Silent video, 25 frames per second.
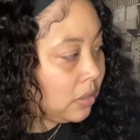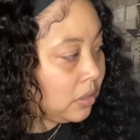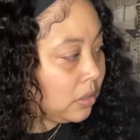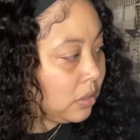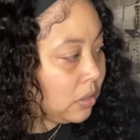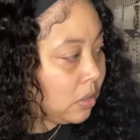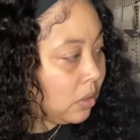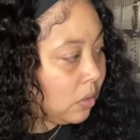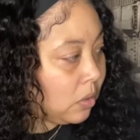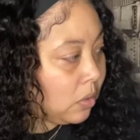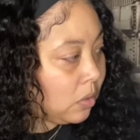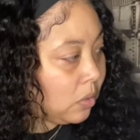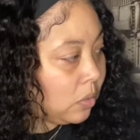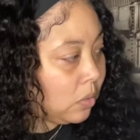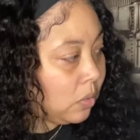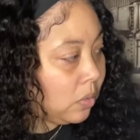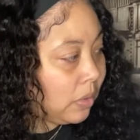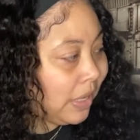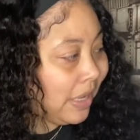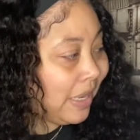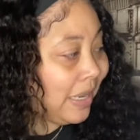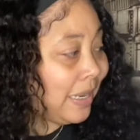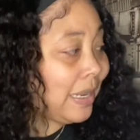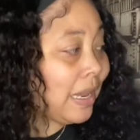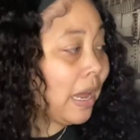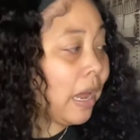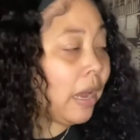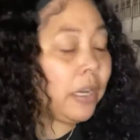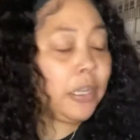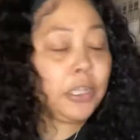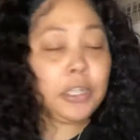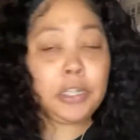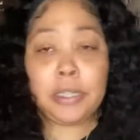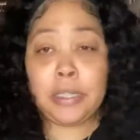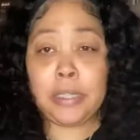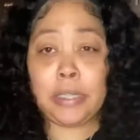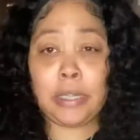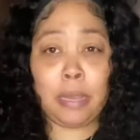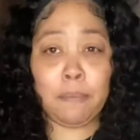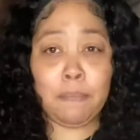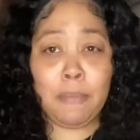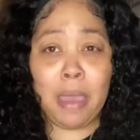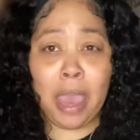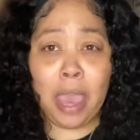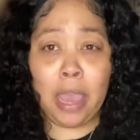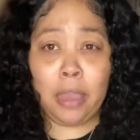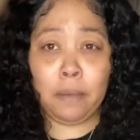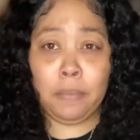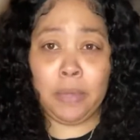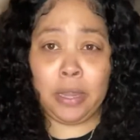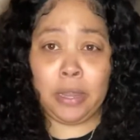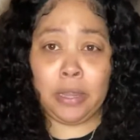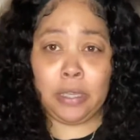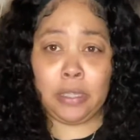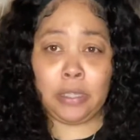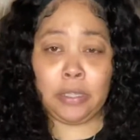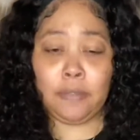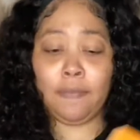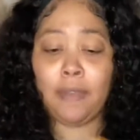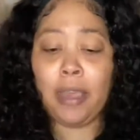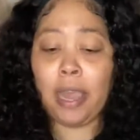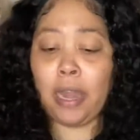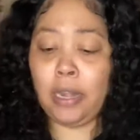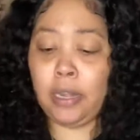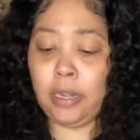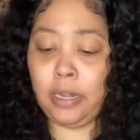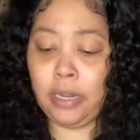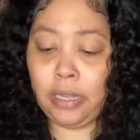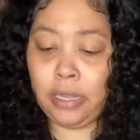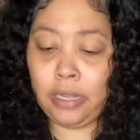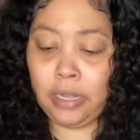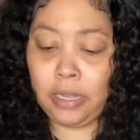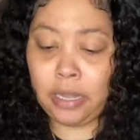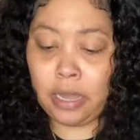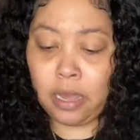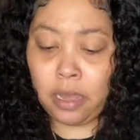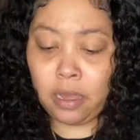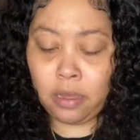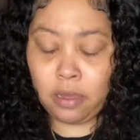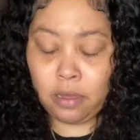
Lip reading: So, and I shouldn't say bag, but this vanity